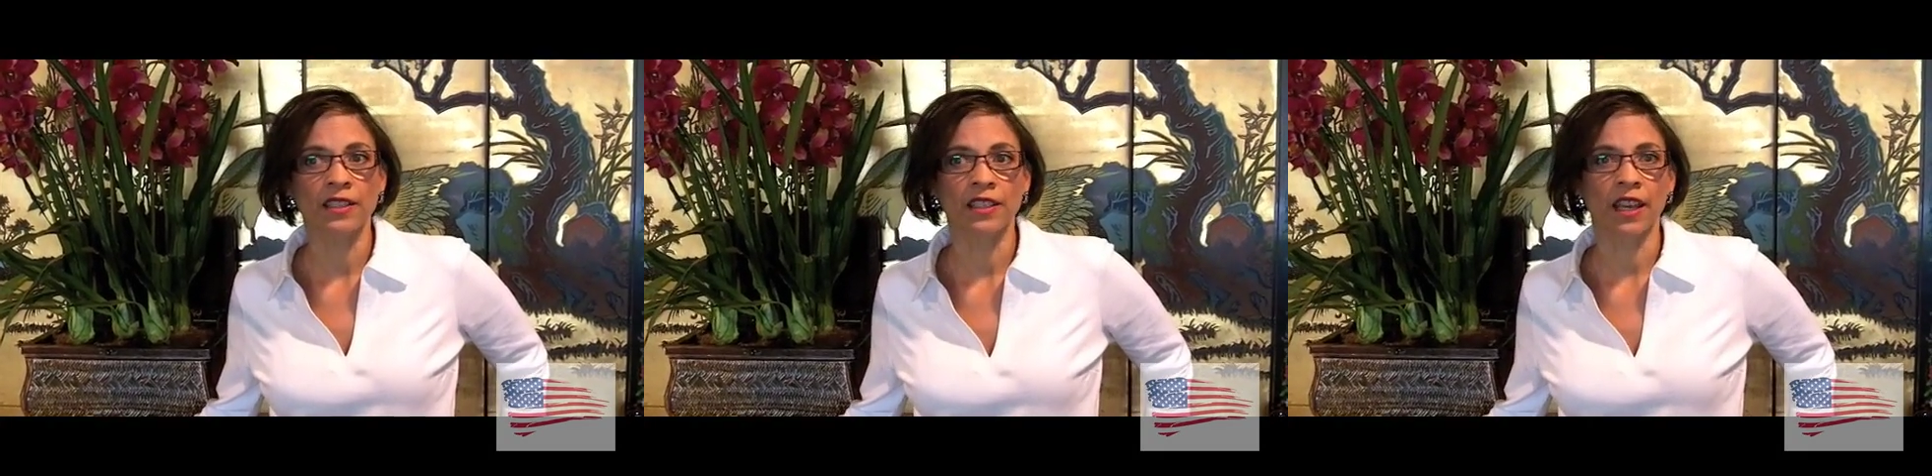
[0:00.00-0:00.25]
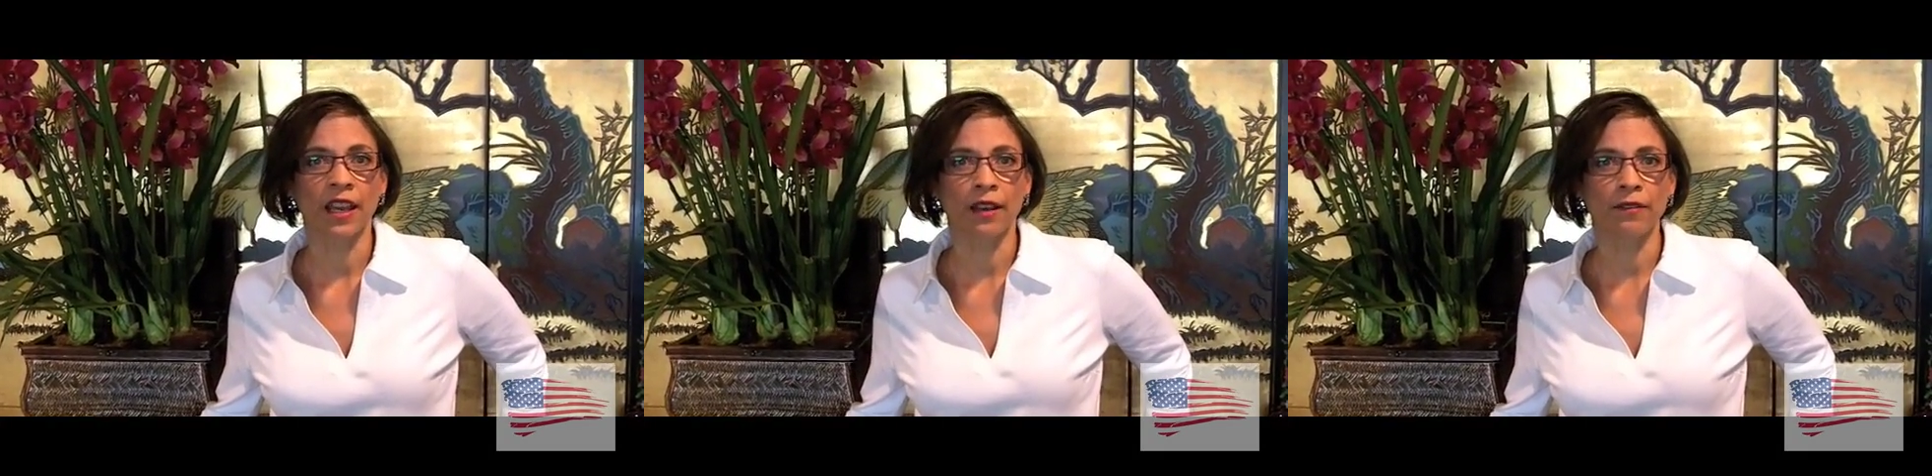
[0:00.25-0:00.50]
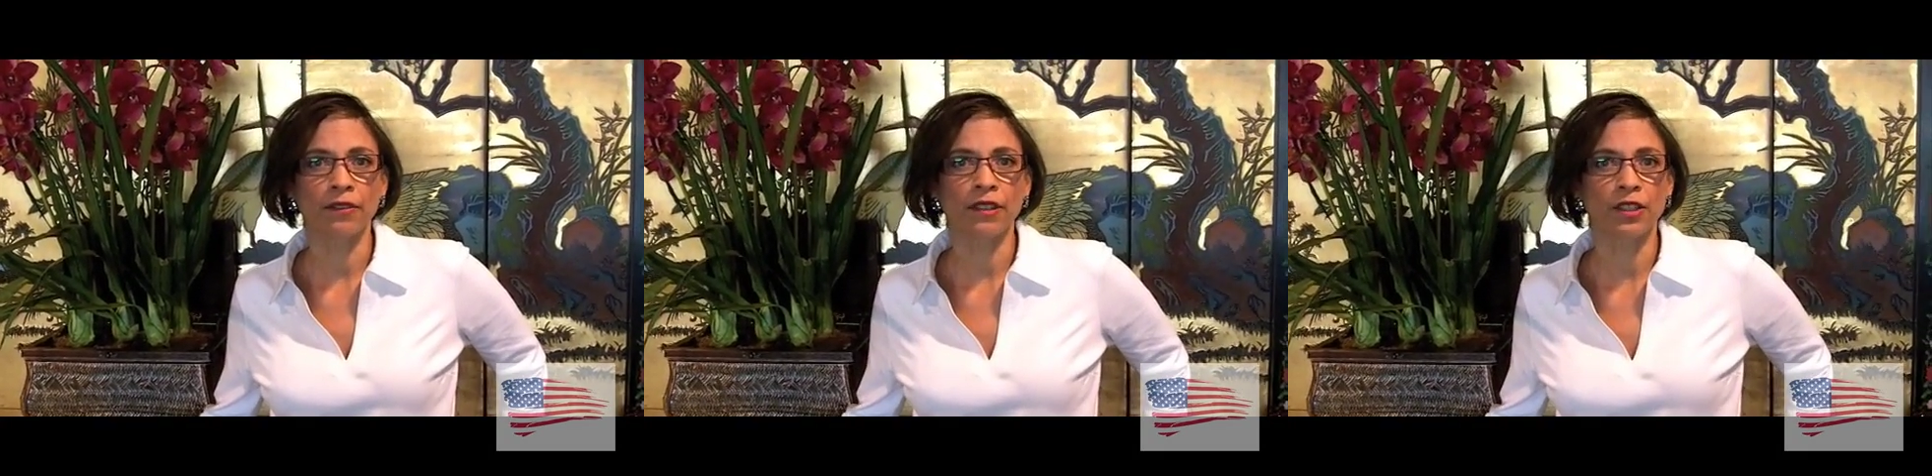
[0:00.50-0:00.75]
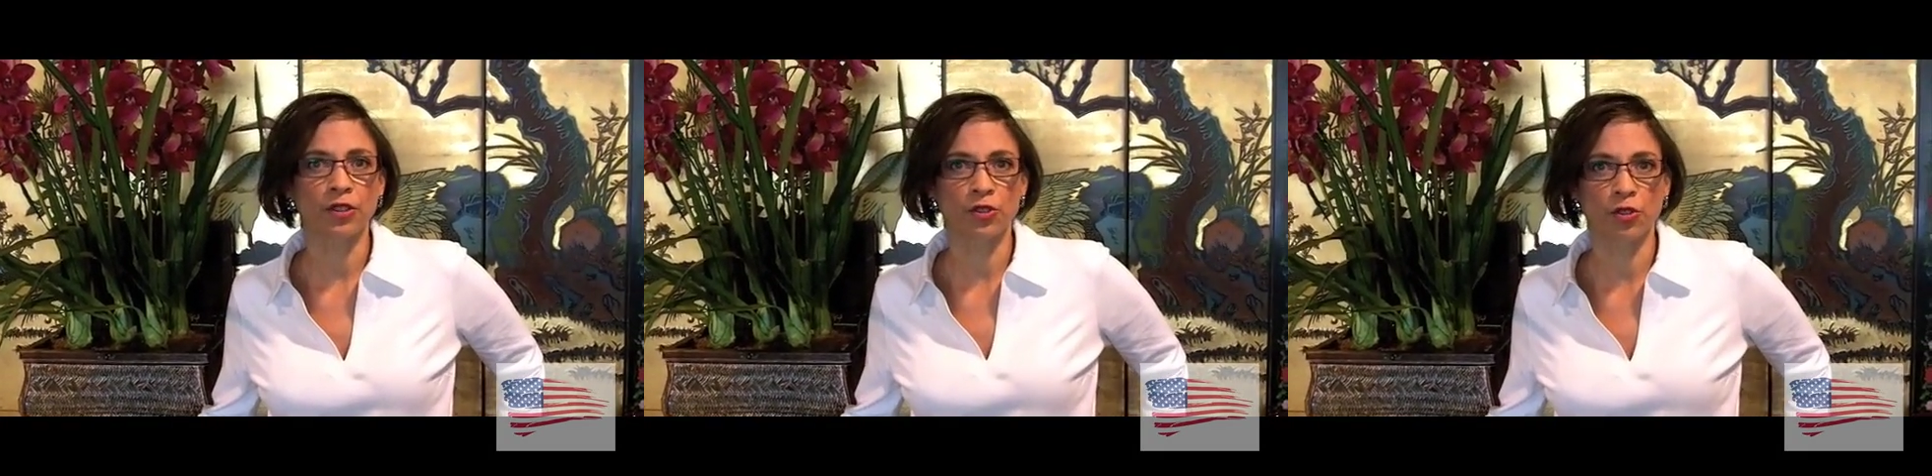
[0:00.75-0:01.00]
to have
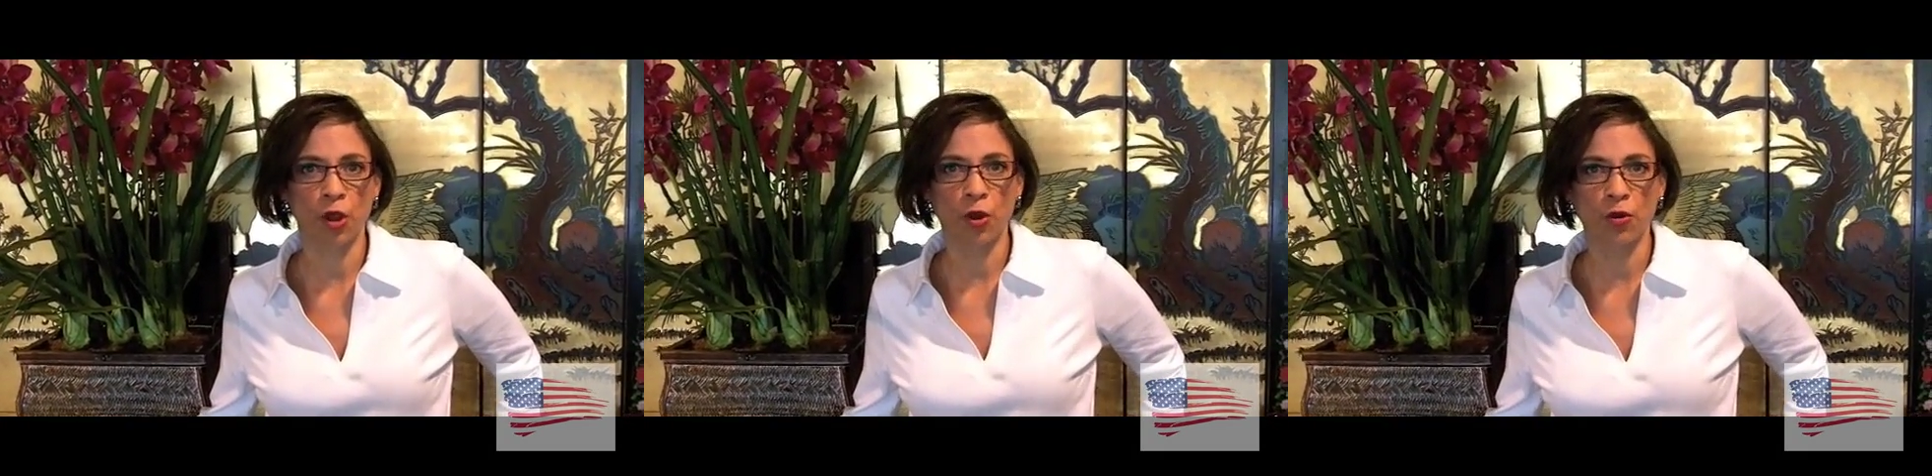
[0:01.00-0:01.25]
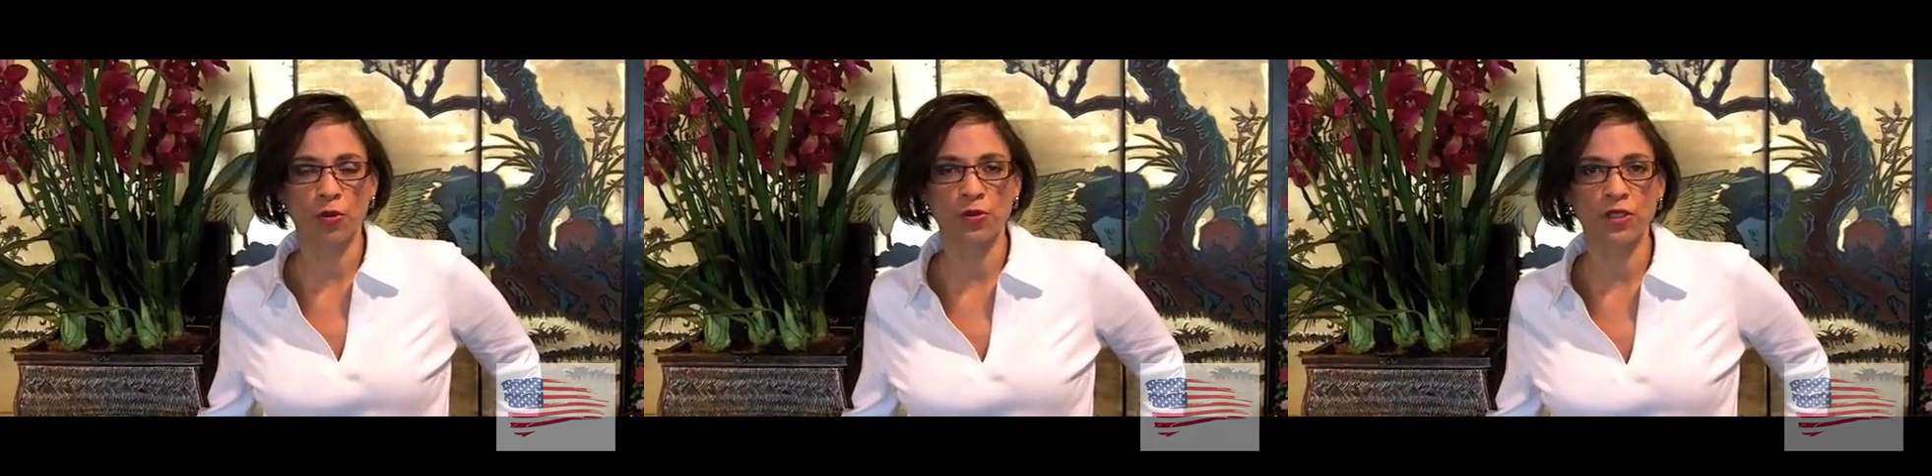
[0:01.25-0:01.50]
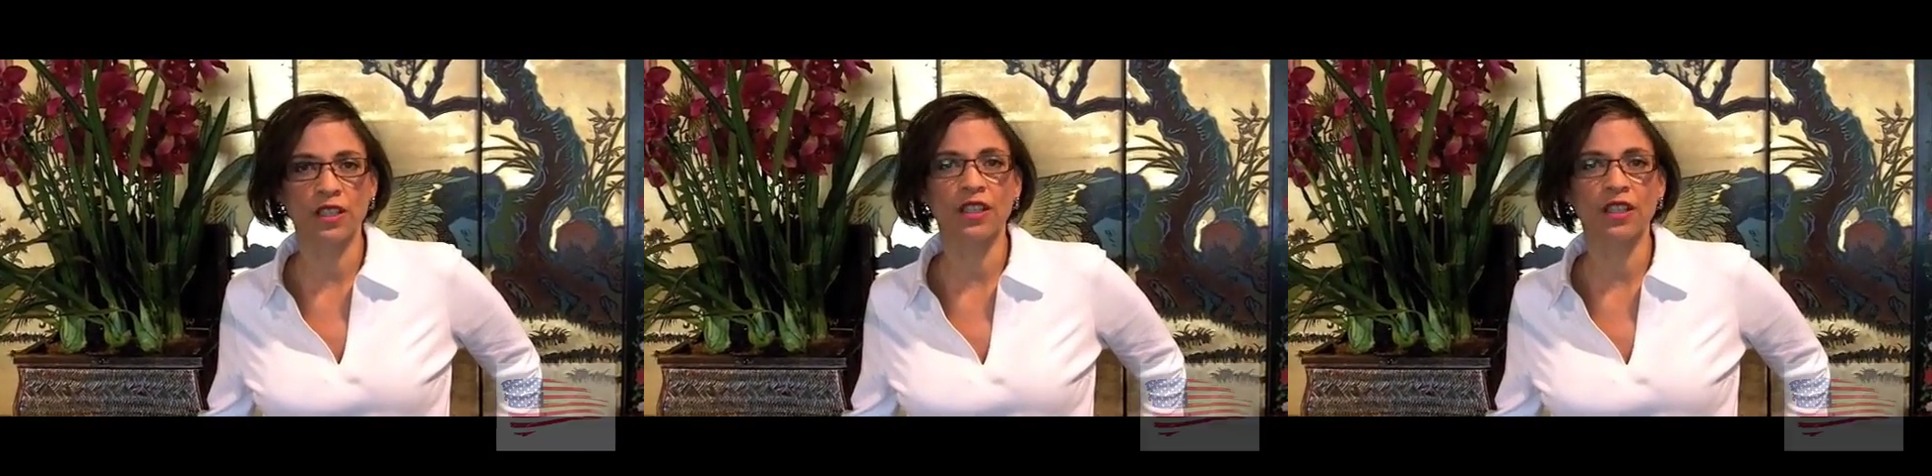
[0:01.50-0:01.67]
things zoned